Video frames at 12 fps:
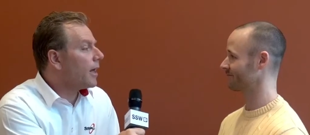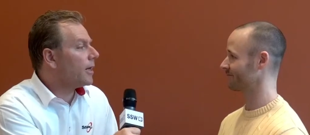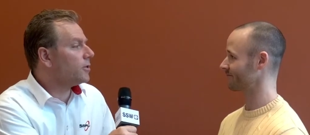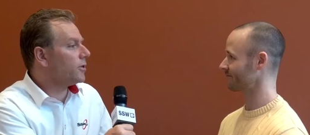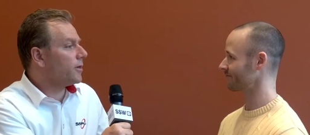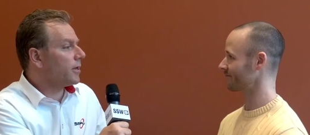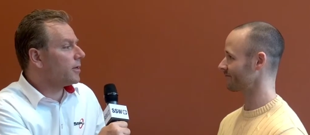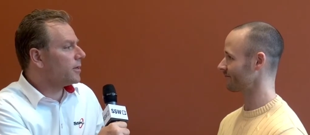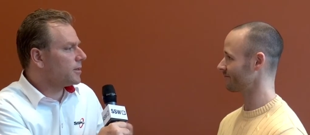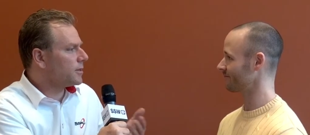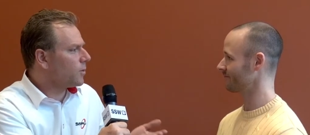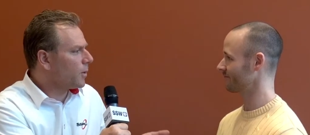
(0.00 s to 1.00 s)
Speaker 1: And do you think, is
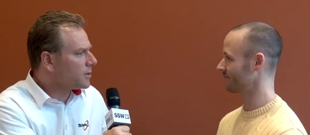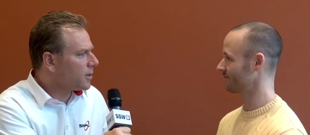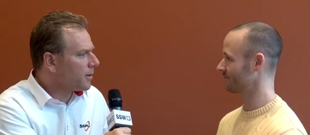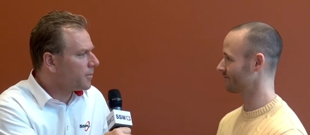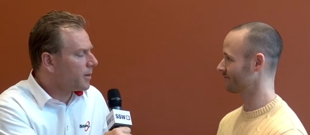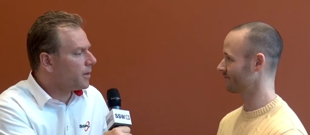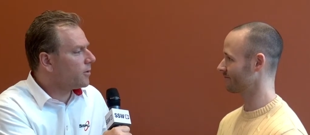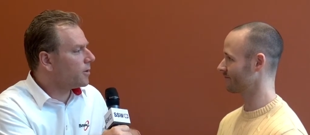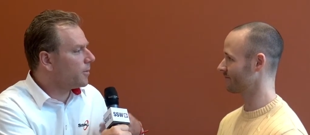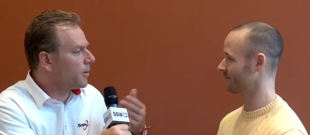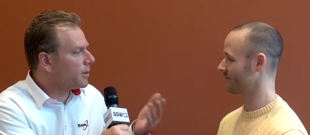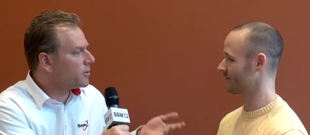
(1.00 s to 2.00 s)
this a one-time thing, or you
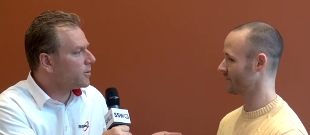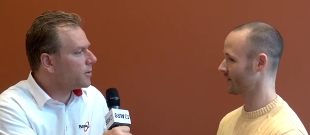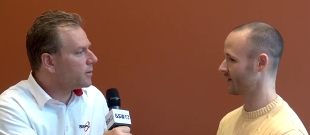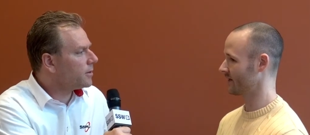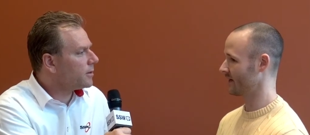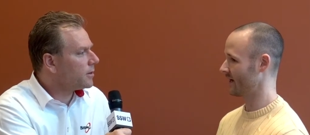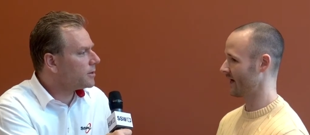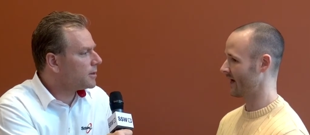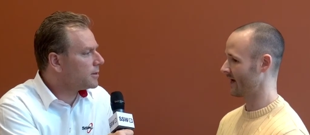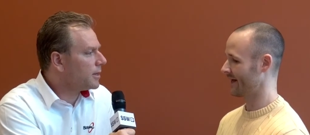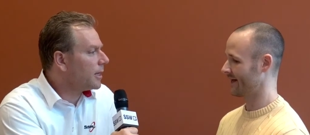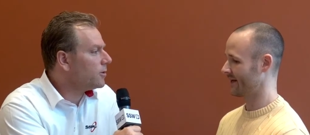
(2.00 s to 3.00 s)
might do it, is this
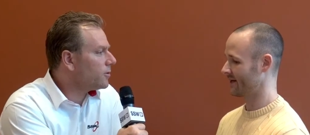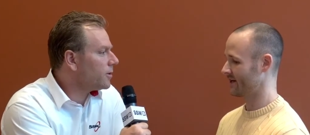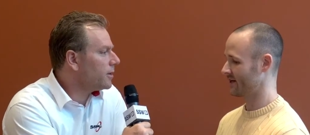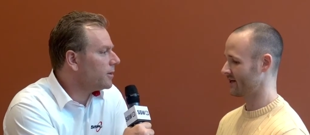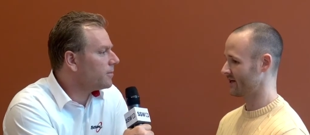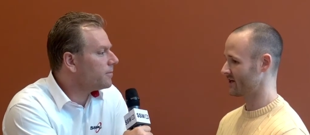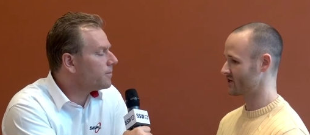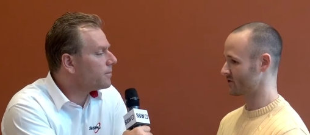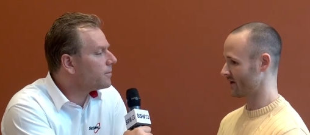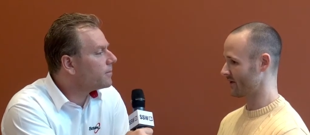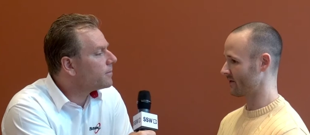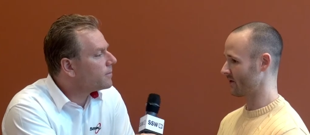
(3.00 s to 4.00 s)
an annual thing? So
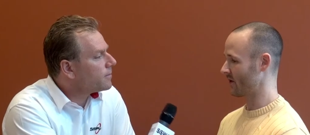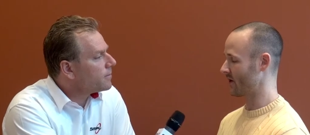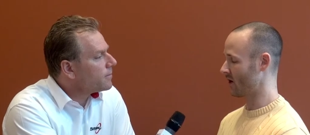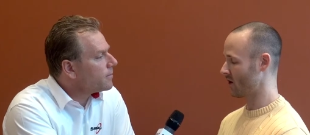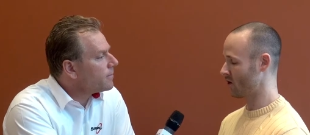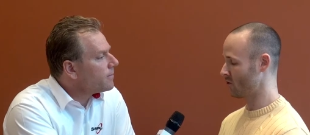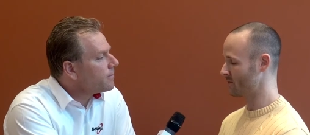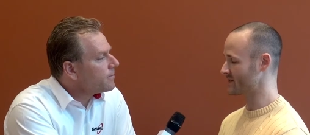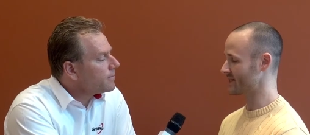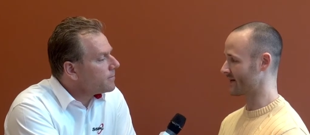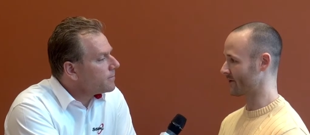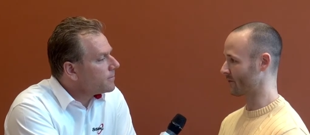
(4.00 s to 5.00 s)
uh, the hope is
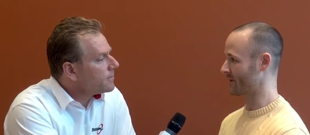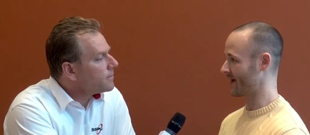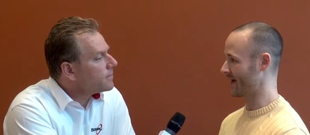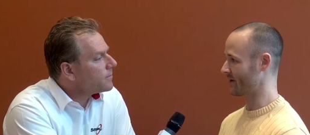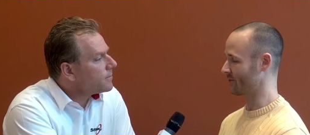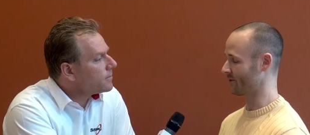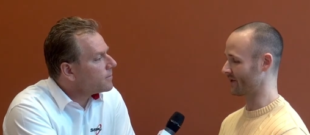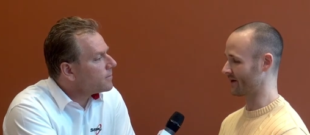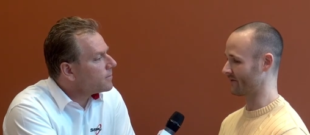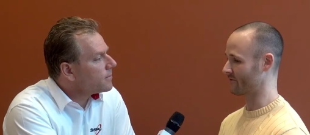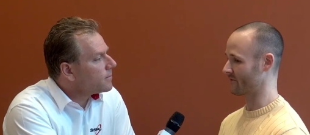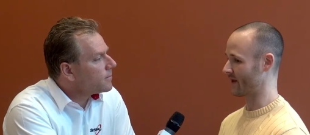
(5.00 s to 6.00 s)
that it will be annual, that
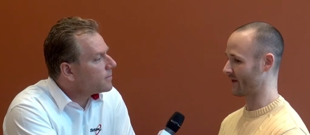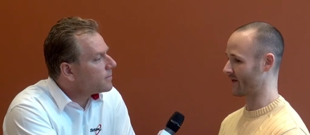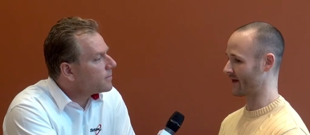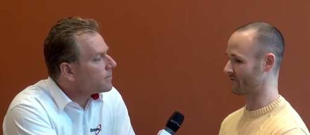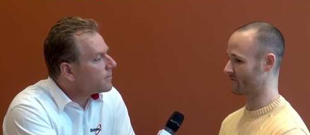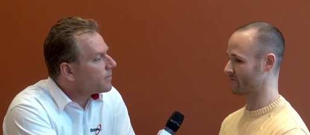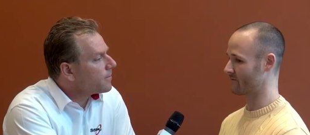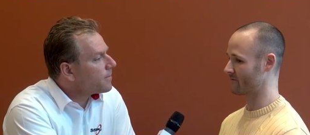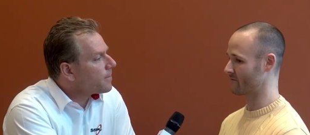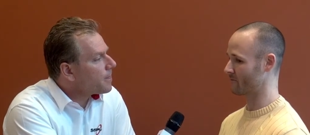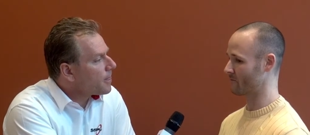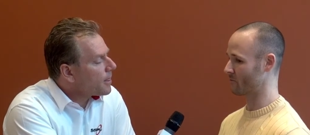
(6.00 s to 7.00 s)
if, uh, that if
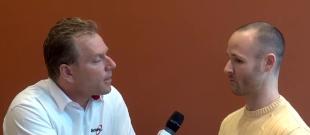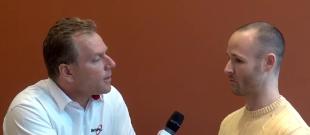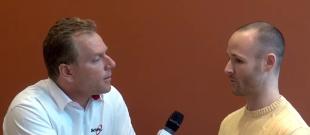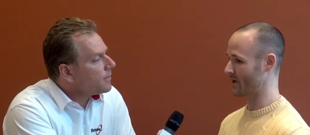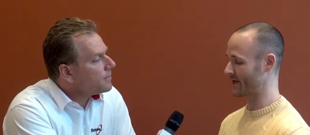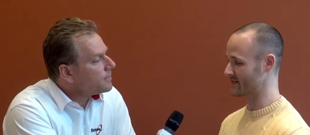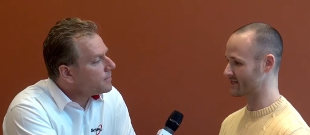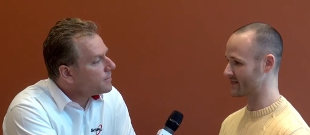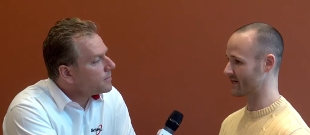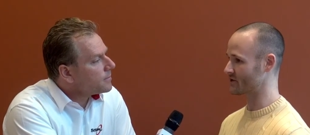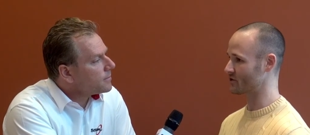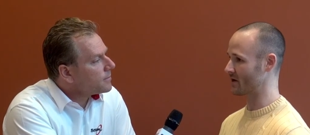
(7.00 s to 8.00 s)
we can see
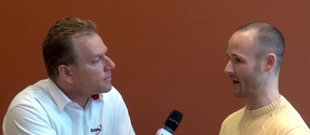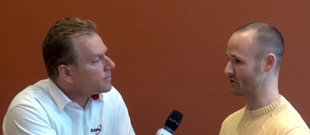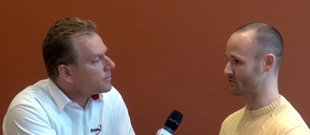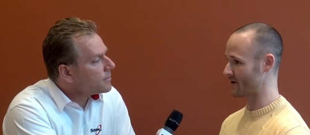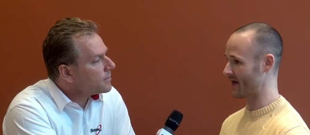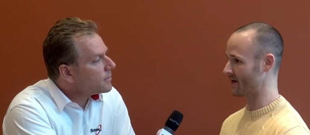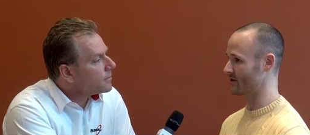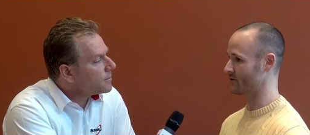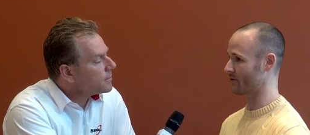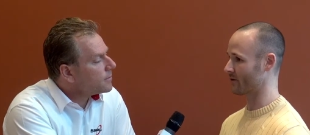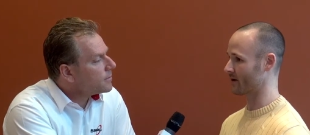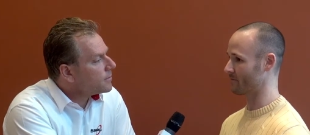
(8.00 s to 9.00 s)
a, a trend
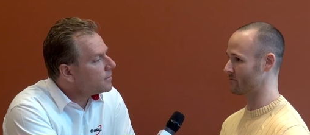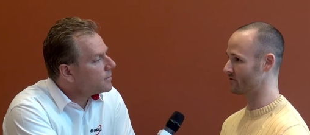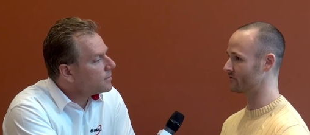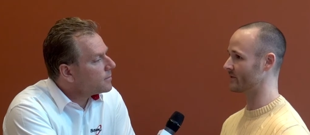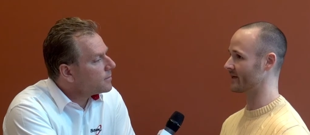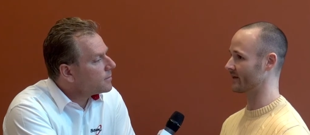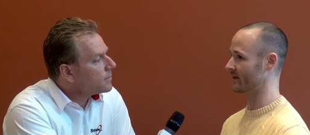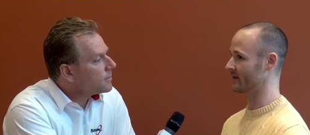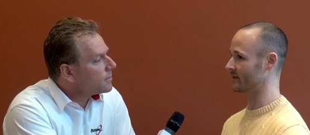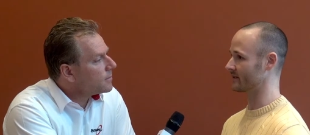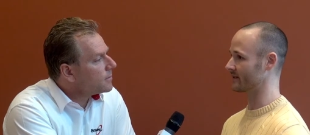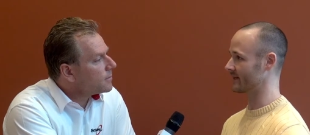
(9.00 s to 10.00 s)
or a movement in
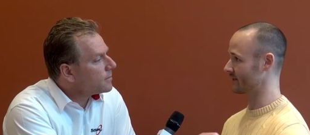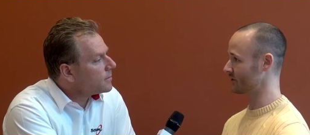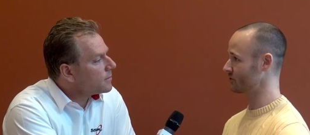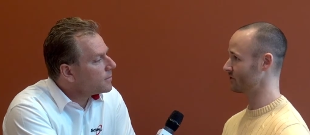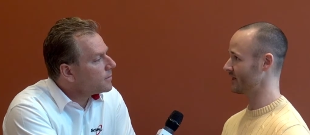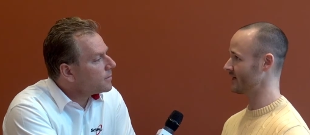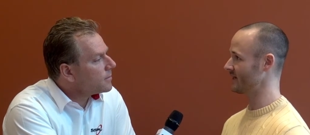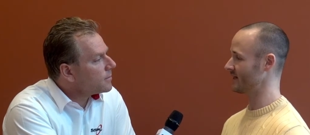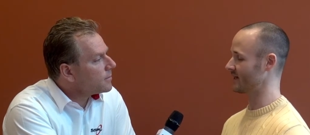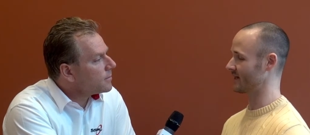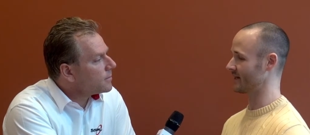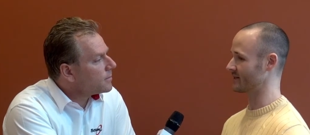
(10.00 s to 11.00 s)
the, the industry, uh,
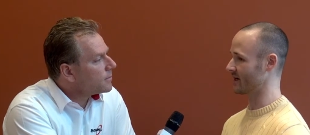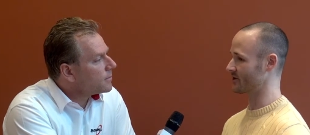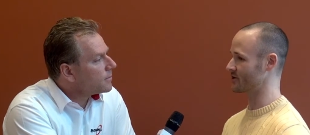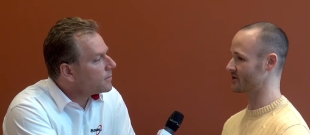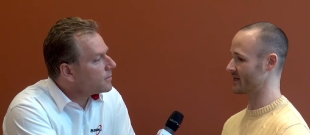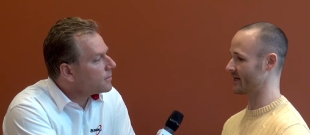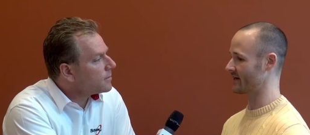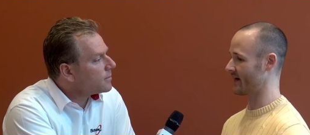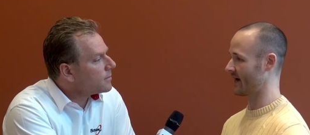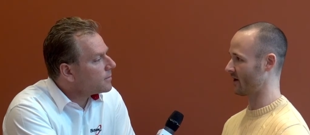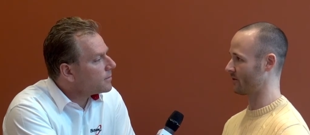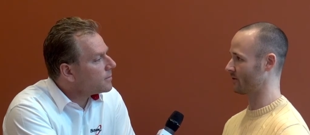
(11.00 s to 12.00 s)
and to understand
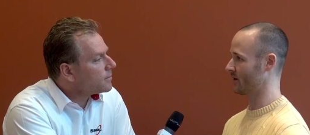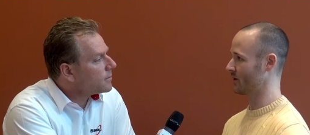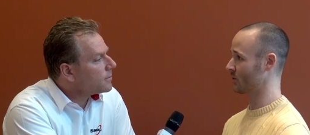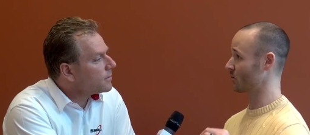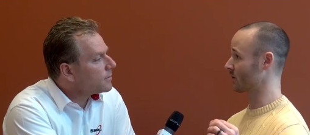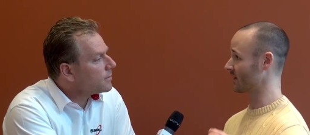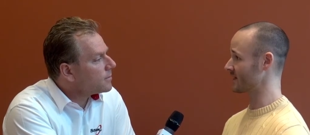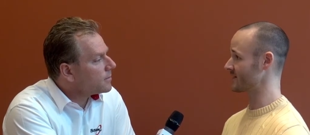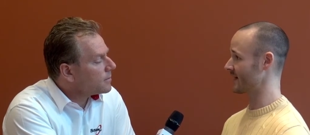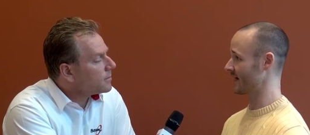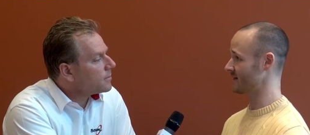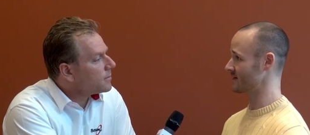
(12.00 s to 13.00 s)
how release
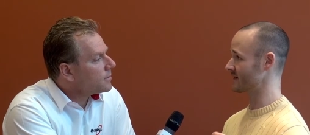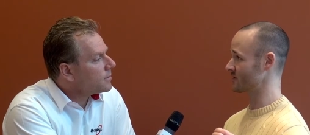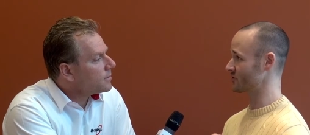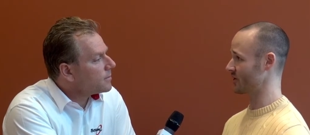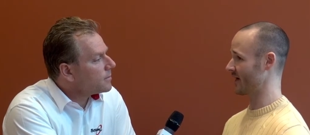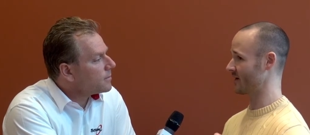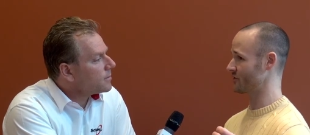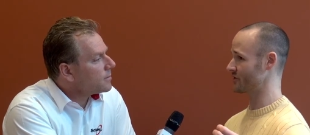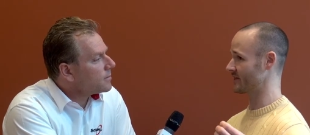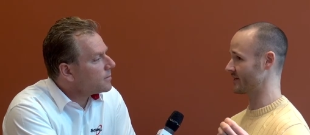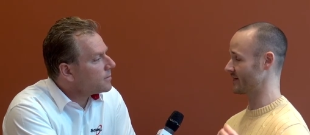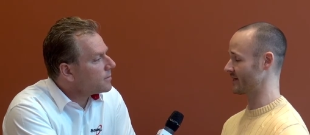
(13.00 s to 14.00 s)
cadence has changed
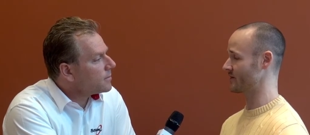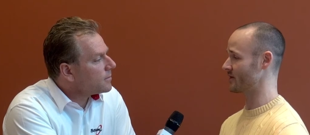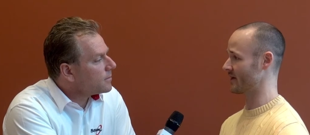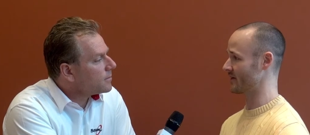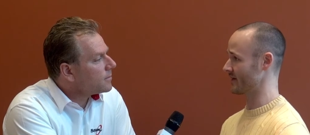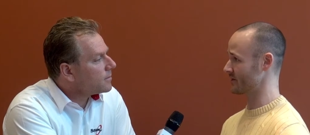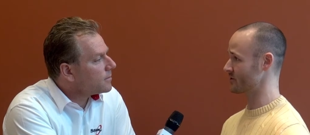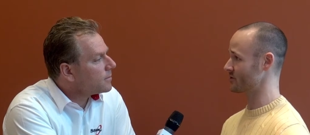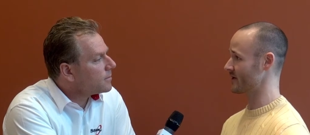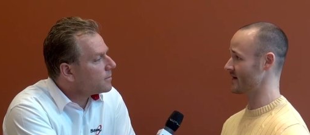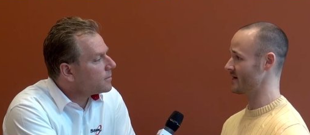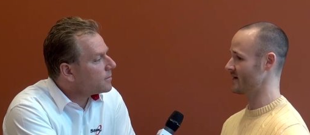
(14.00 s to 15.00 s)
in, in, in the
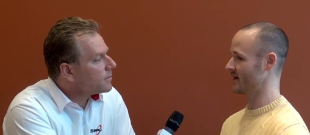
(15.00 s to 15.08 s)
industry